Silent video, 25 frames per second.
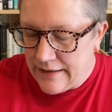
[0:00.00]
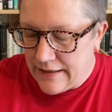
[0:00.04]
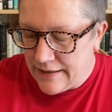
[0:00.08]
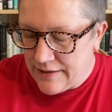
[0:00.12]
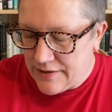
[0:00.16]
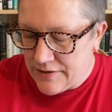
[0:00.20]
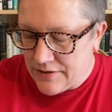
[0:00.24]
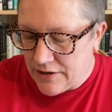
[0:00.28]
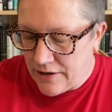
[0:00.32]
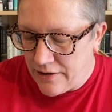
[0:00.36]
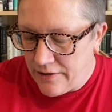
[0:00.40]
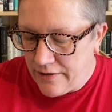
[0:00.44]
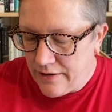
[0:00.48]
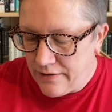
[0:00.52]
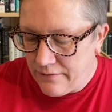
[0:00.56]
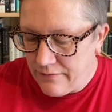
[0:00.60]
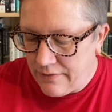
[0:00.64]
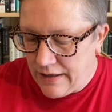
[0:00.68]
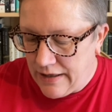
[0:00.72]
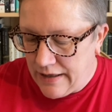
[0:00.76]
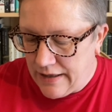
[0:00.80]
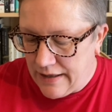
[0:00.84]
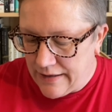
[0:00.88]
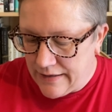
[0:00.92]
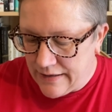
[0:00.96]
I started
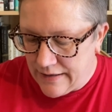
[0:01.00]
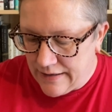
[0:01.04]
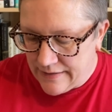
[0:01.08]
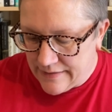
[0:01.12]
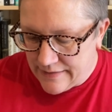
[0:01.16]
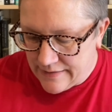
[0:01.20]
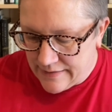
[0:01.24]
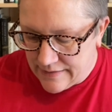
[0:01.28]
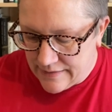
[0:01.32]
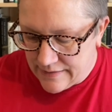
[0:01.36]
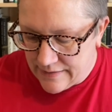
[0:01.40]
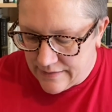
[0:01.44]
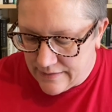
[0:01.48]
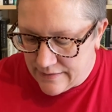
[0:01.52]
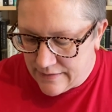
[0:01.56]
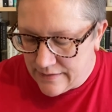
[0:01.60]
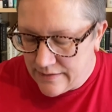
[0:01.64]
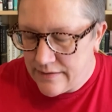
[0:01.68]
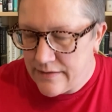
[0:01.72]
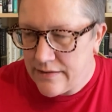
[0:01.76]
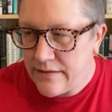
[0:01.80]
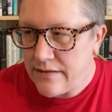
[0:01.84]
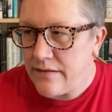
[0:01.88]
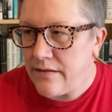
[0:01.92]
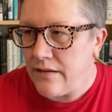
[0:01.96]
reading
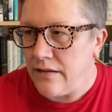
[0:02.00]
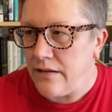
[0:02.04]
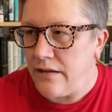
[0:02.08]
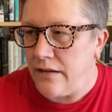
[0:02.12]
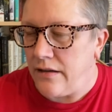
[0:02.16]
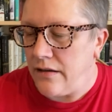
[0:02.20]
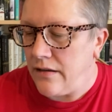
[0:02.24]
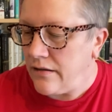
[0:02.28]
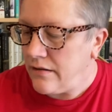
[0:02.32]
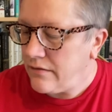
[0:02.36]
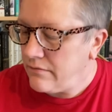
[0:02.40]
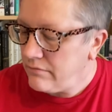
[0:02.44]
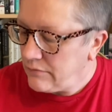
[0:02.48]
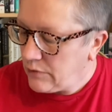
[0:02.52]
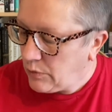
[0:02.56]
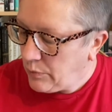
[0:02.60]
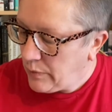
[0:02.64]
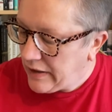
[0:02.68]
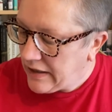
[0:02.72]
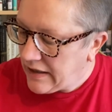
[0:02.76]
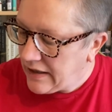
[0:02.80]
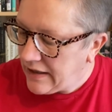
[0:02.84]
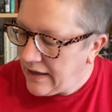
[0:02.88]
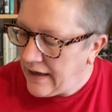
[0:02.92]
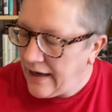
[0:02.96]
this a
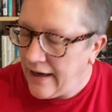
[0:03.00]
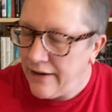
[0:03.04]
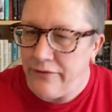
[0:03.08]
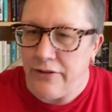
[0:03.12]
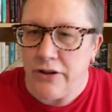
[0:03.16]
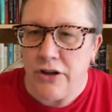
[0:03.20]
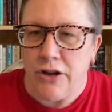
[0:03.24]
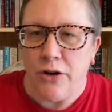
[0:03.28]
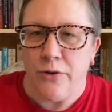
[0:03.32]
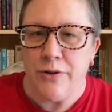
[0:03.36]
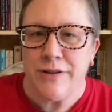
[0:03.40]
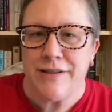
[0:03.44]
week and a half ago.